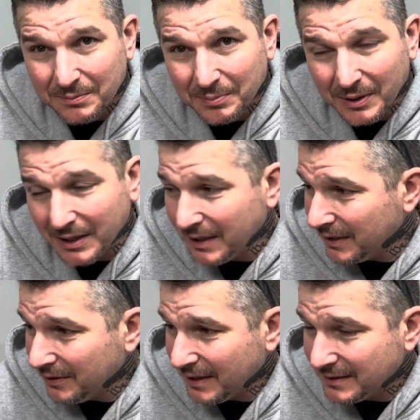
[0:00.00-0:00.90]
But you
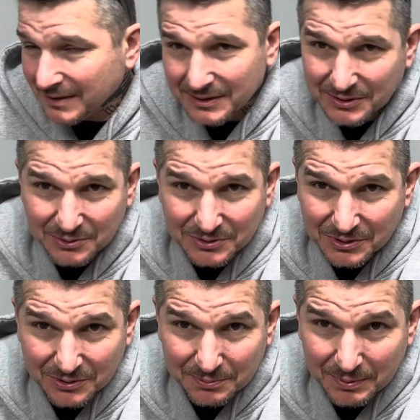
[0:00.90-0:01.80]
know, that's an excuse
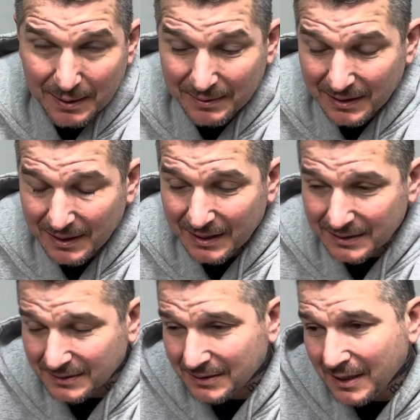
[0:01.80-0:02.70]
too. But I mean, it's
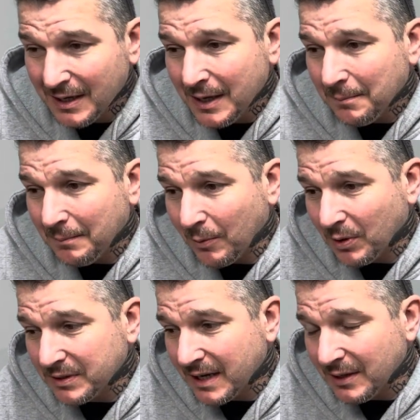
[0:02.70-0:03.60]
just my
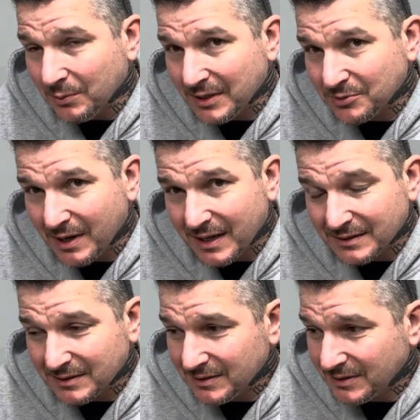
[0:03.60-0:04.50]
work day in the
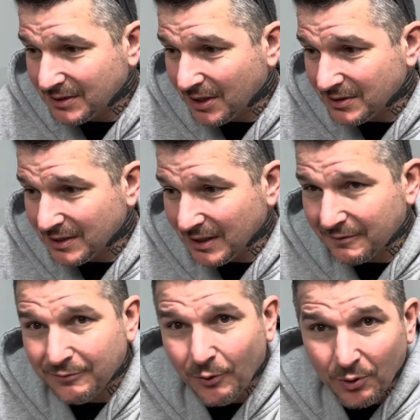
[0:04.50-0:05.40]
restaurants starts at like
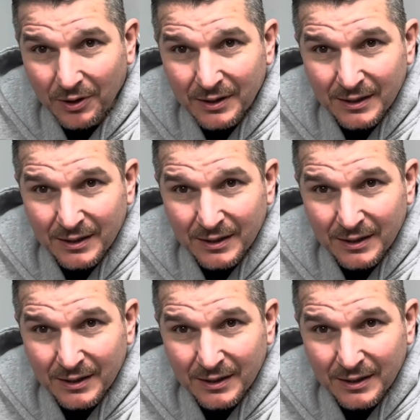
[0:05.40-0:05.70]
4,